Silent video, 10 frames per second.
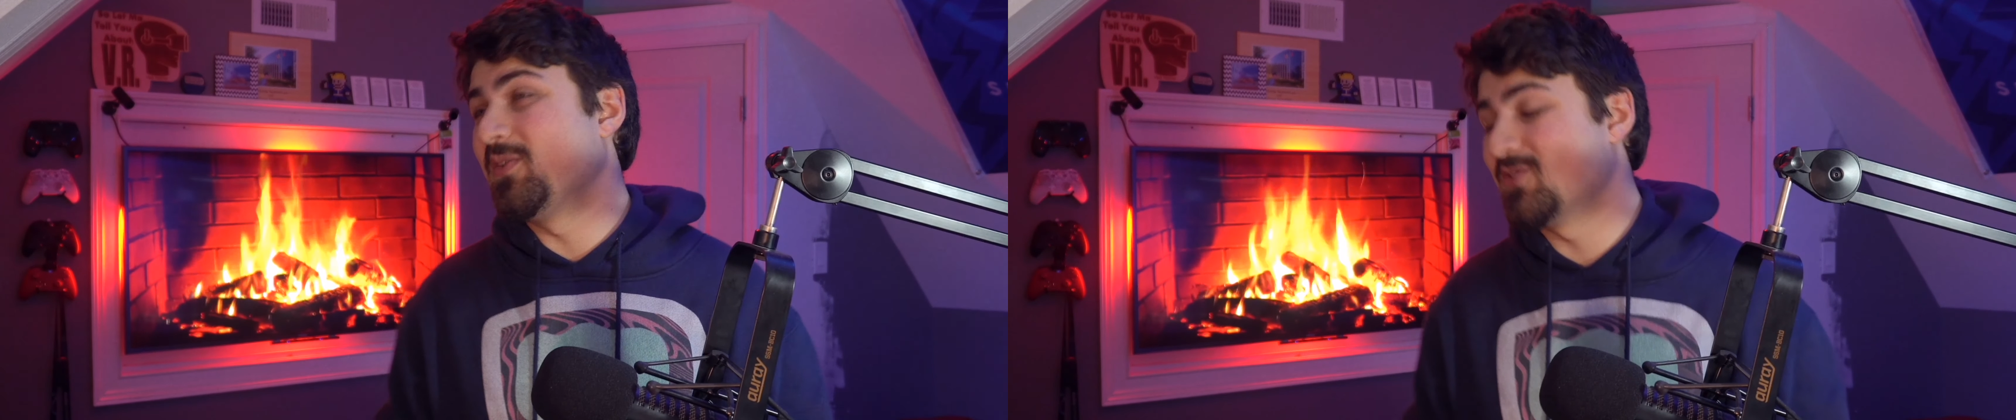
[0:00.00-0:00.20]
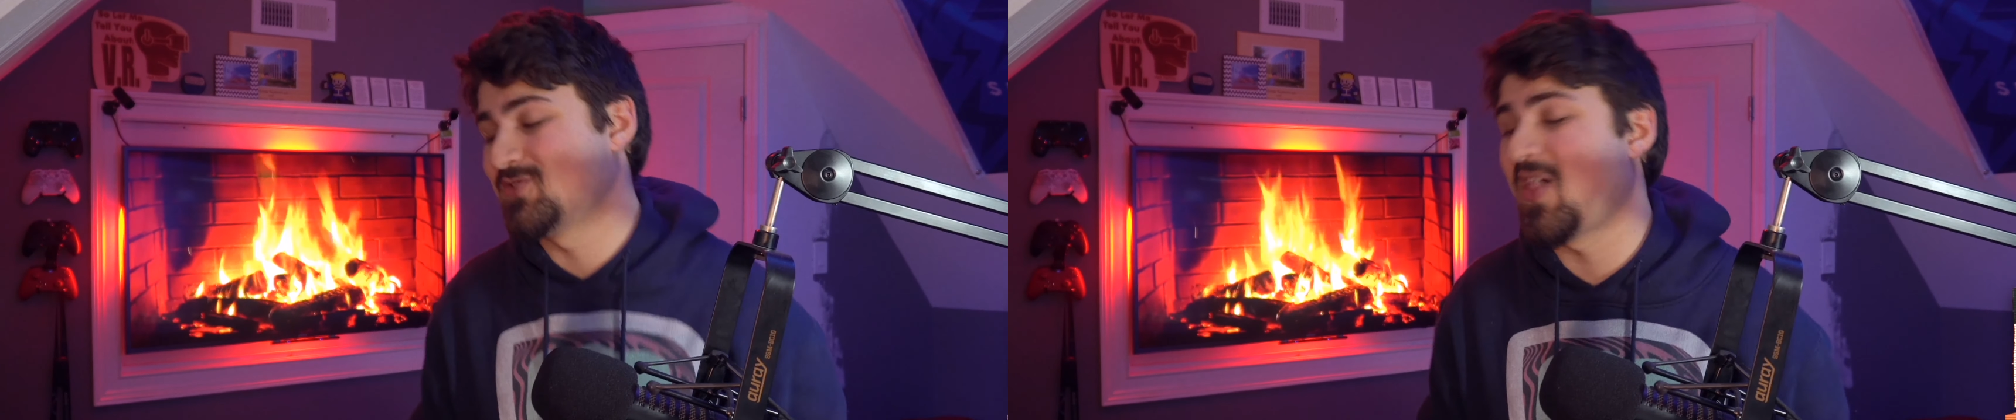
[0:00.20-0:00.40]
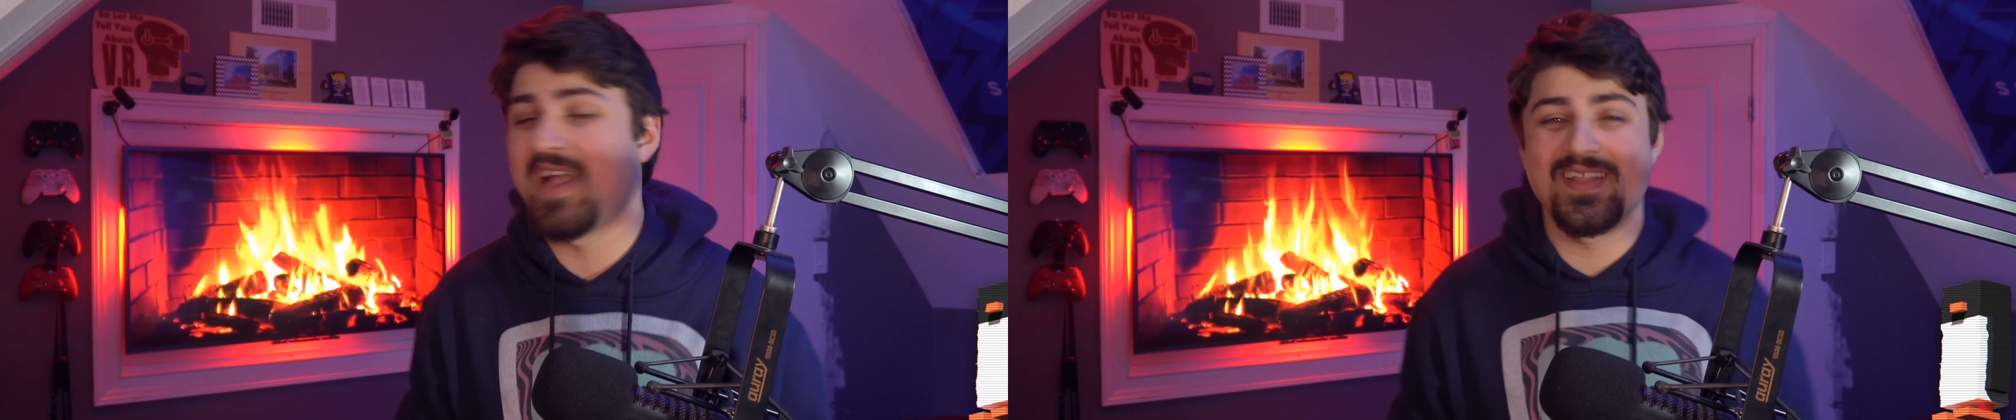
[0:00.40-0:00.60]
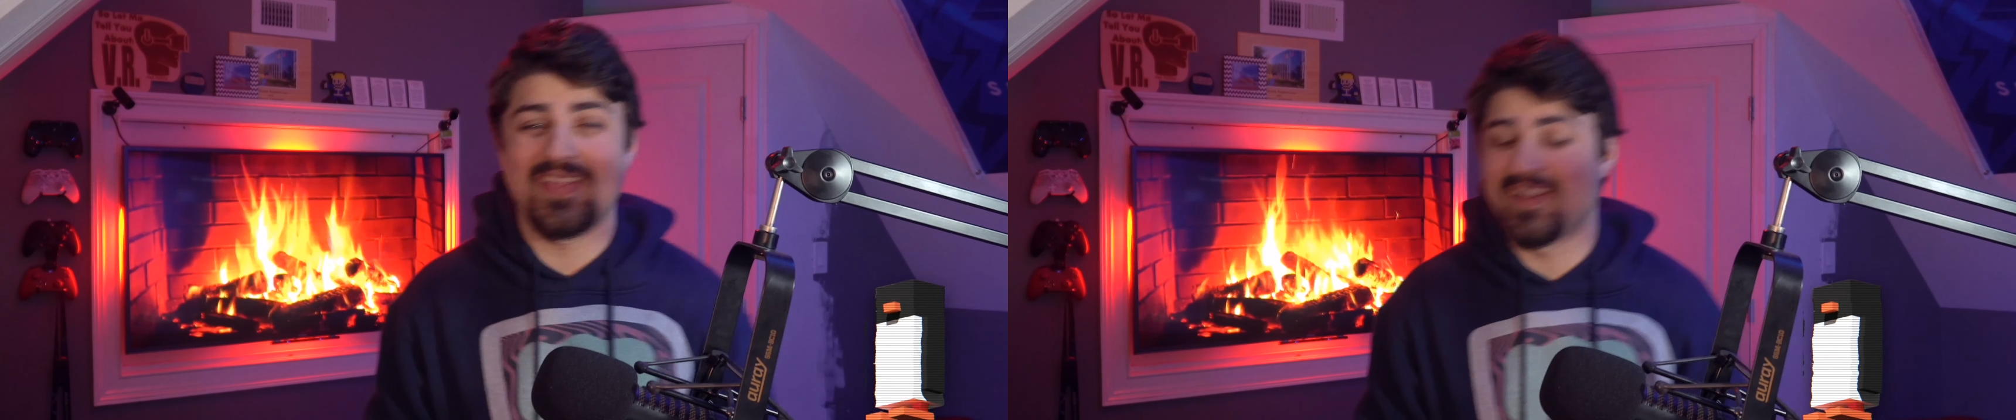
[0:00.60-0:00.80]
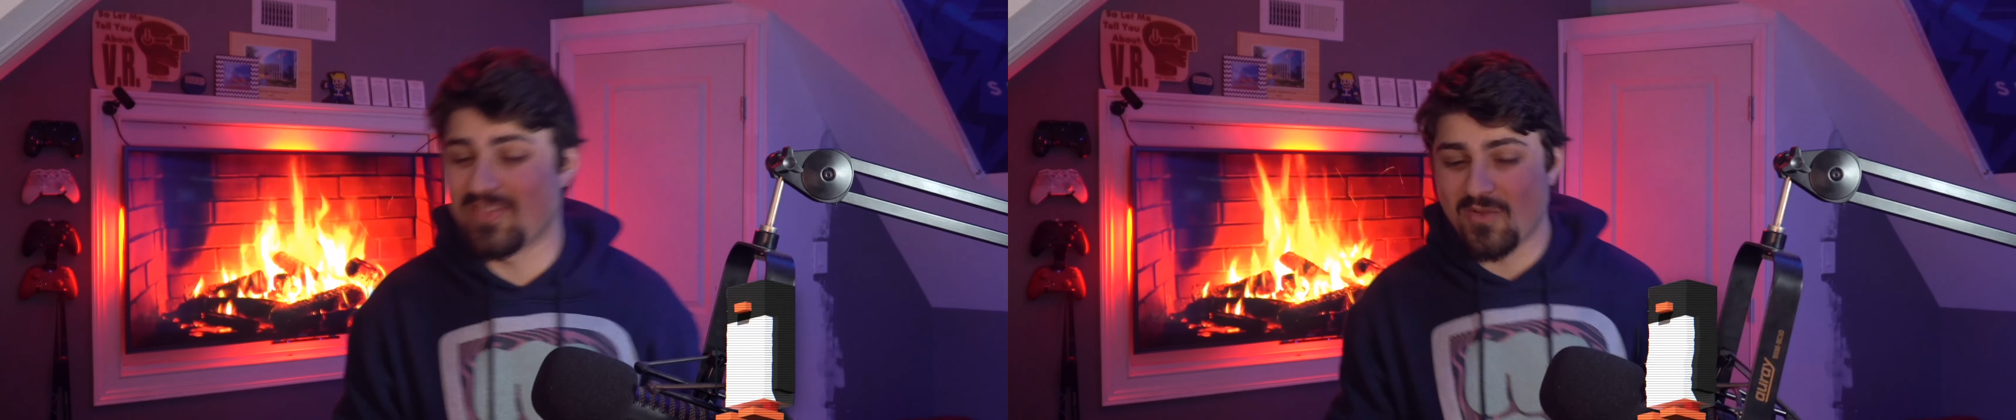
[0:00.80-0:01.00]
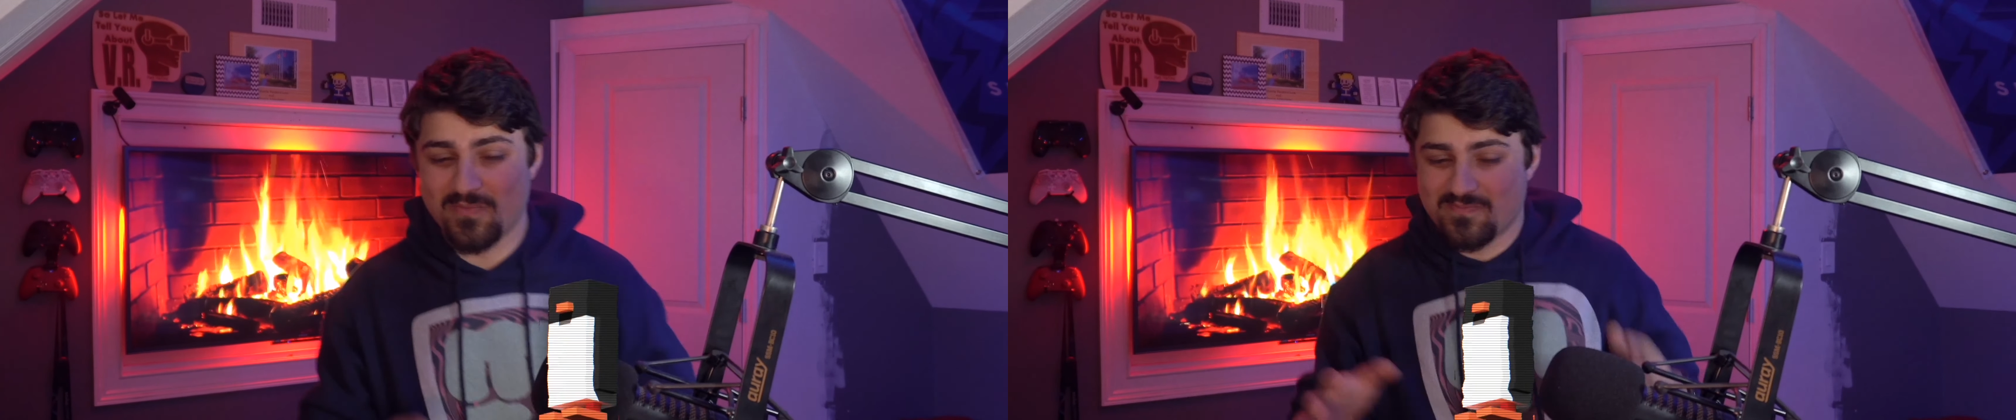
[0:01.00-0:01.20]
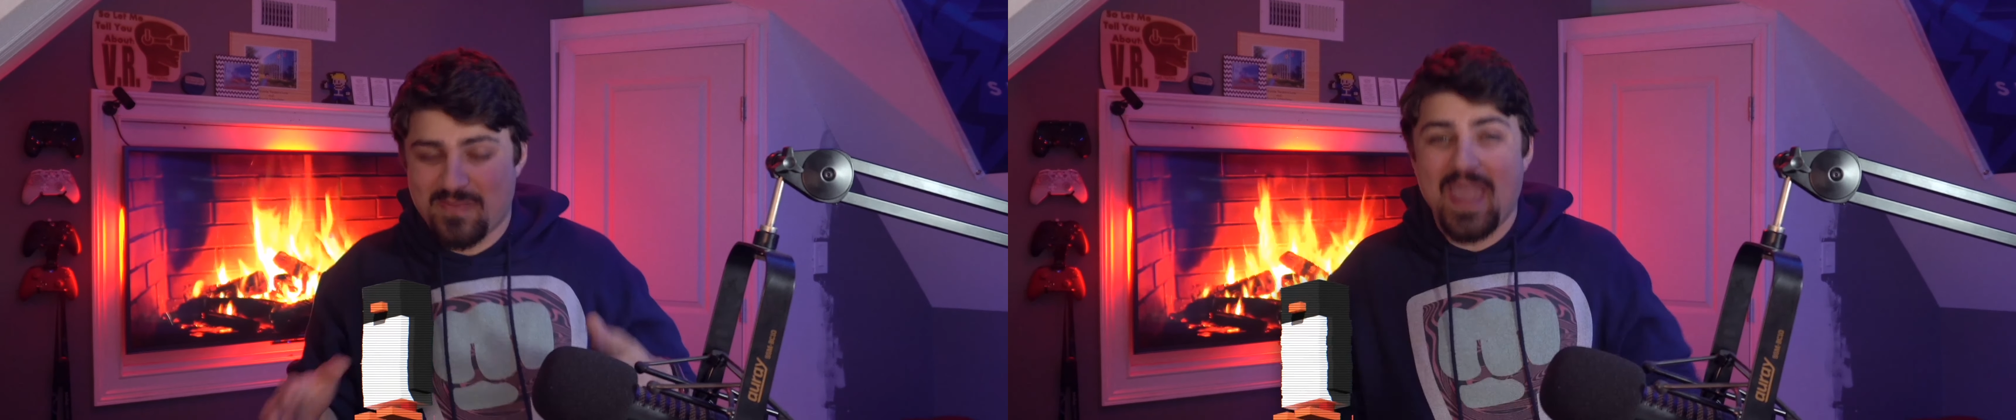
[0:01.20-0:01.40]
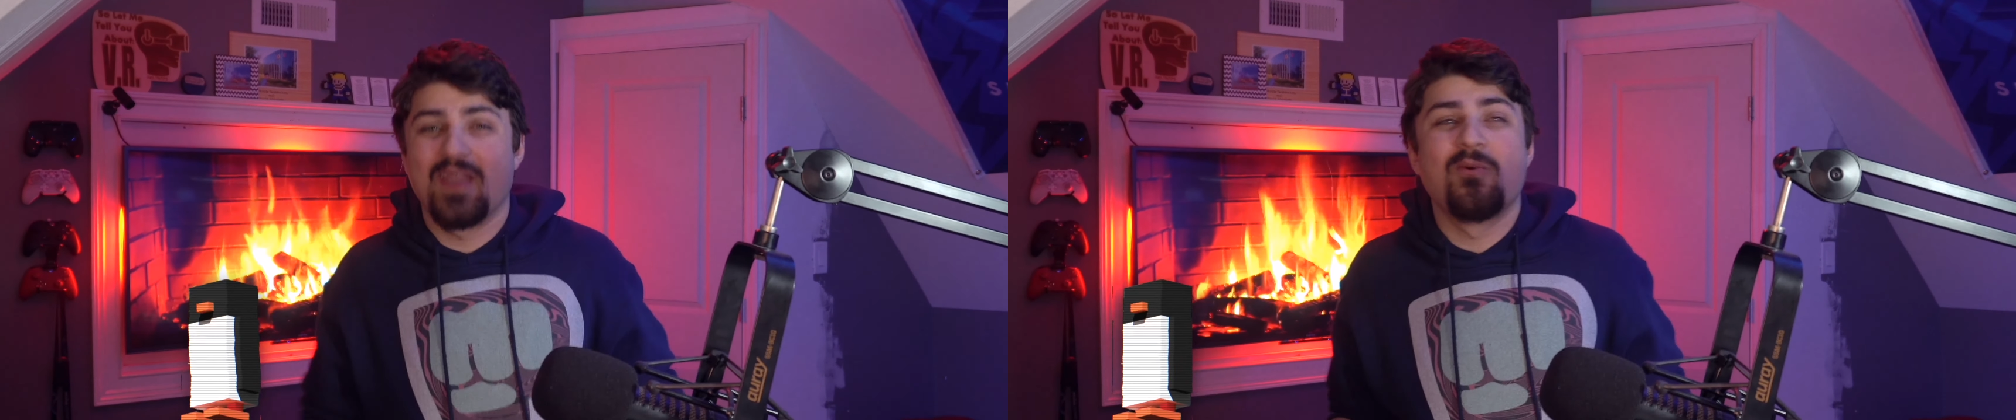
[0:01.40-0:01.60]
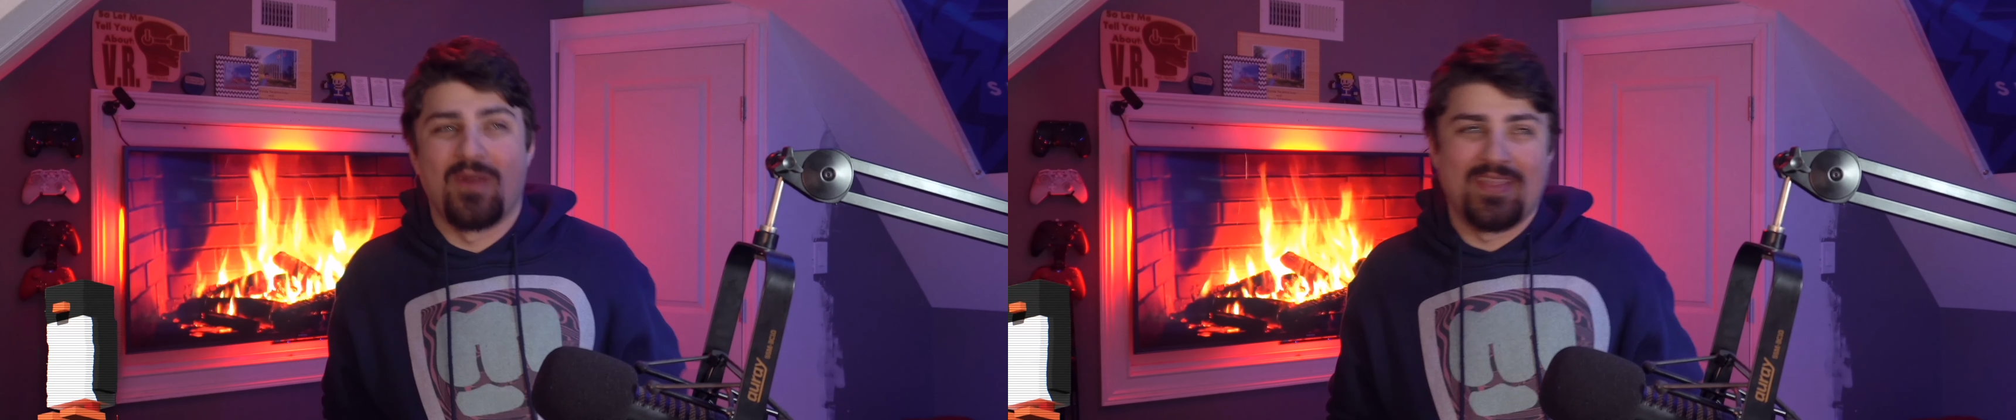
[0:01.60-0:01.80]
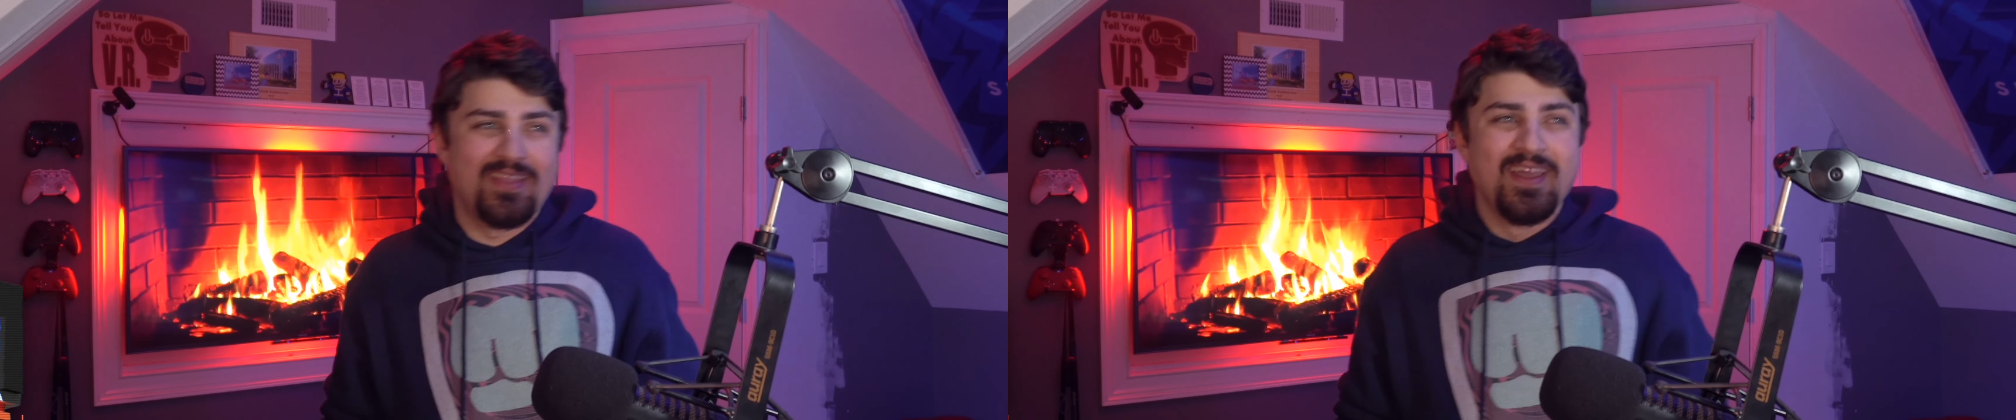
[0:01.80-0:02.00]
and you're sliding like a little
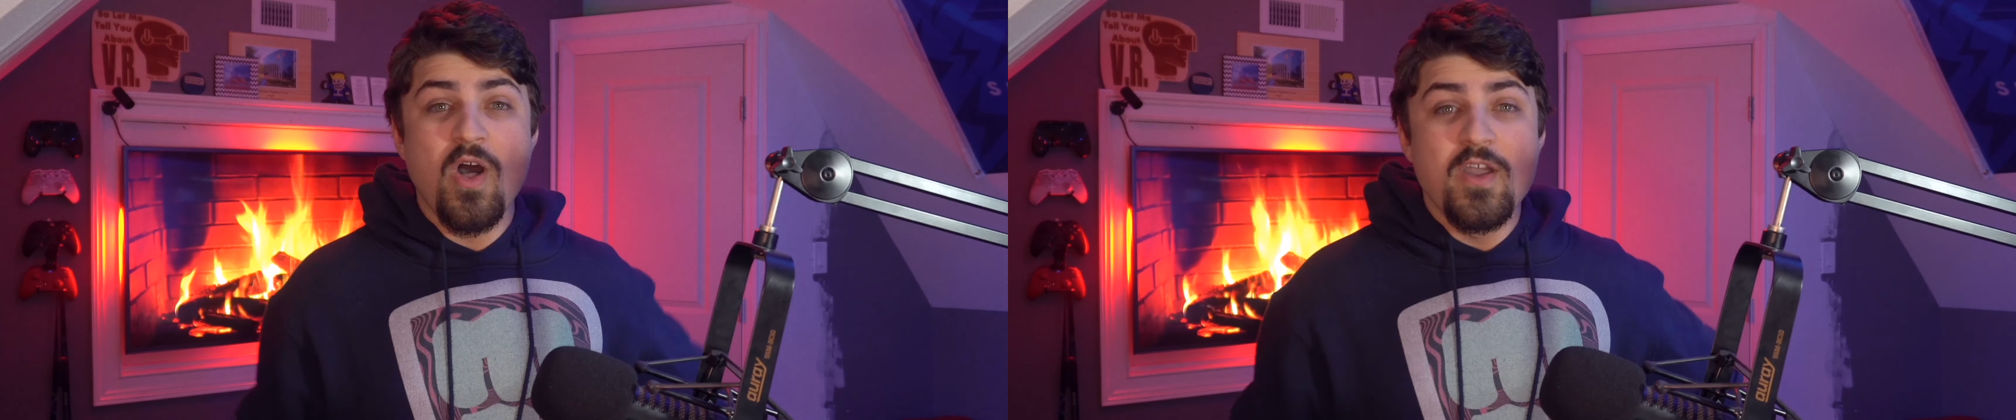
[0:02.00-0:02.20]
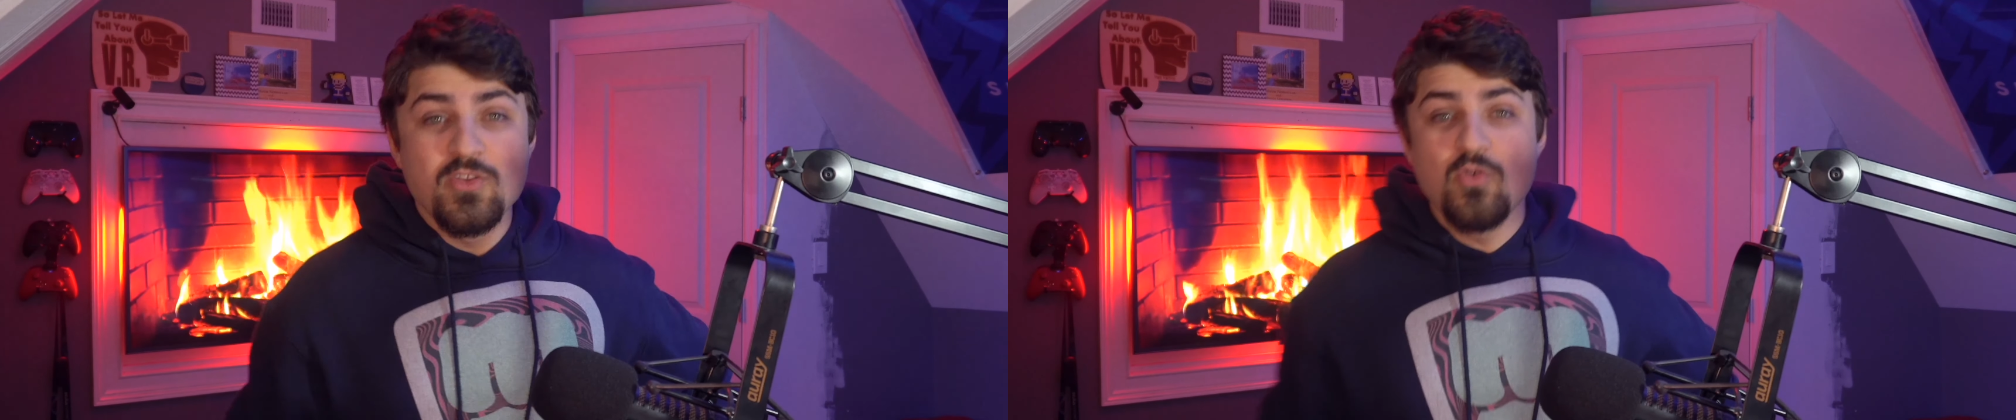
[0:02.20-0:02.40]
penguin. You